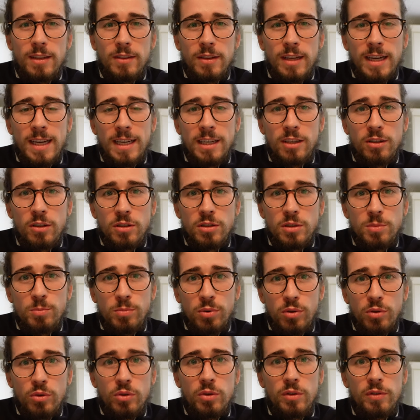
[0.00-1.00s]
the Adios
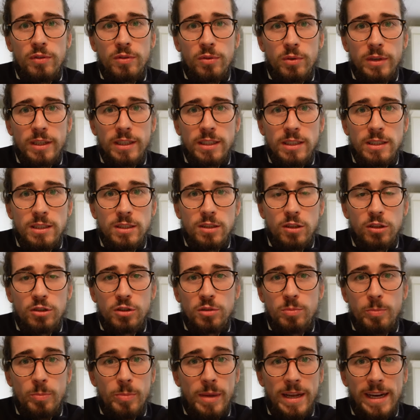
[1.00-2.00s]
Pro 3s are
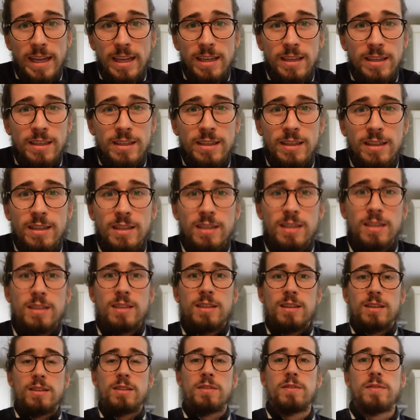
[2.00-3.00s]
just better.
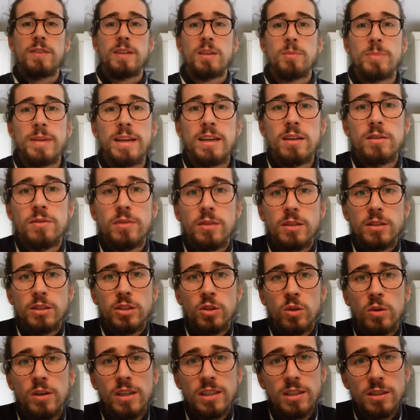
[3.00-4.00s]
They feel better for the
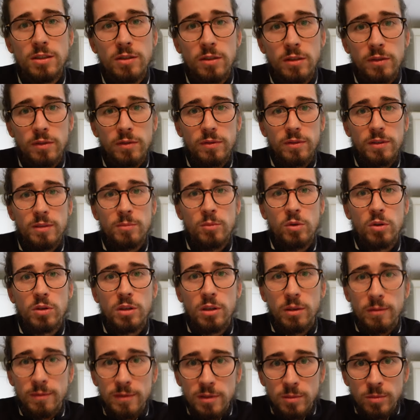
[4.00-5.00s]
shorter stuff, they're more
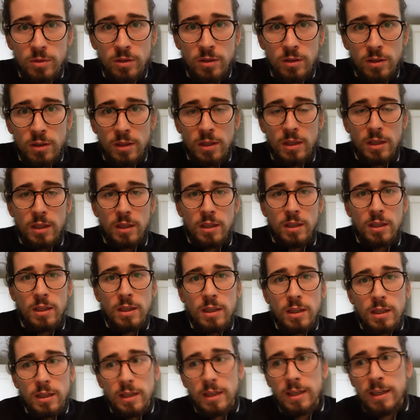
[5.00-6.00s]
comfortable,
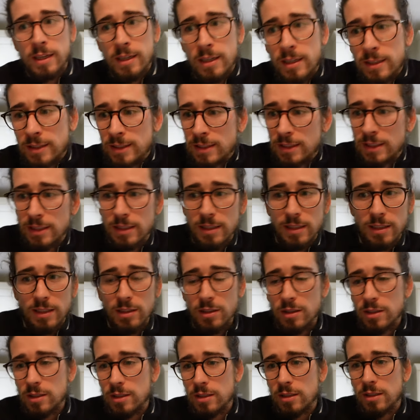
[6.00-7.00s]
and
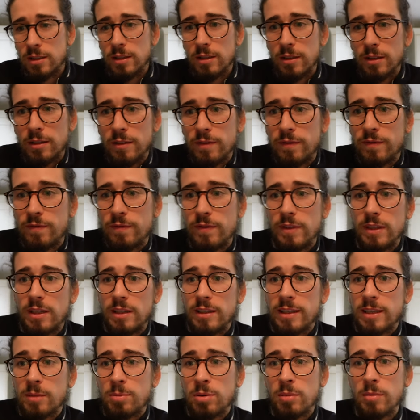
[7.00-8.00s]

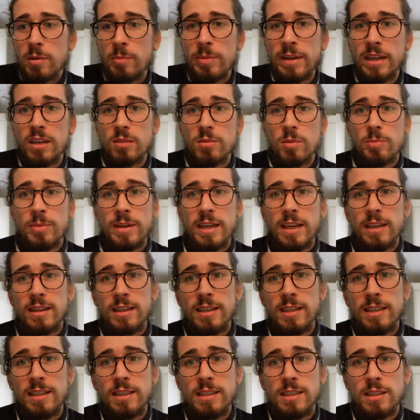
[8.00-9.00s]
you could probably pick up a pair of
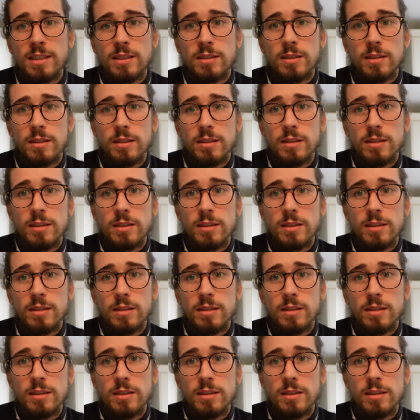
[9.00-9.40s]
these,